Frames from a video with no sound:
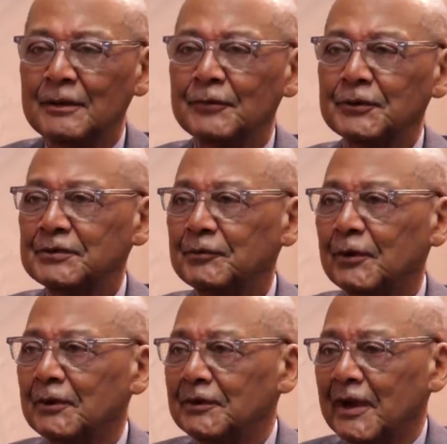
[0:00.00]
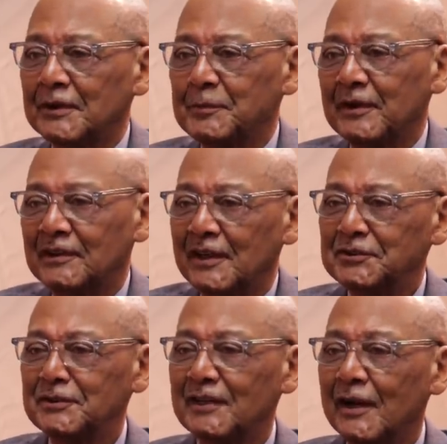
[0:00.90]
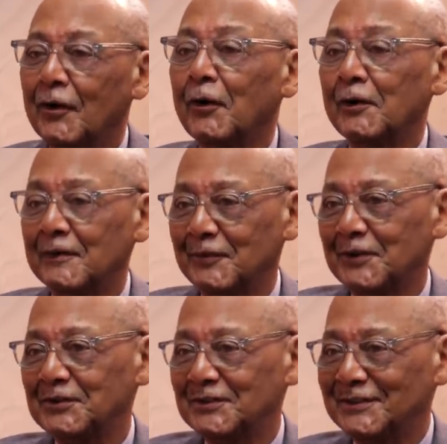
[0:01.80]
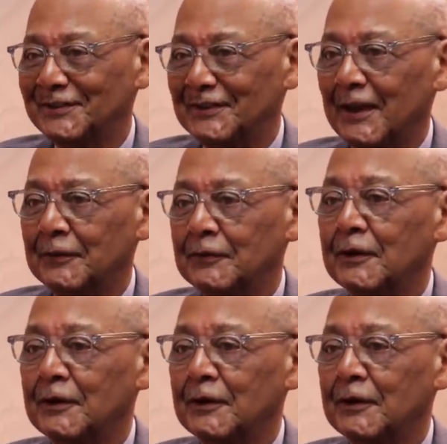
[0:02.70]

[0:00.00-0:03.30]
First of all, the expectation that all of us, the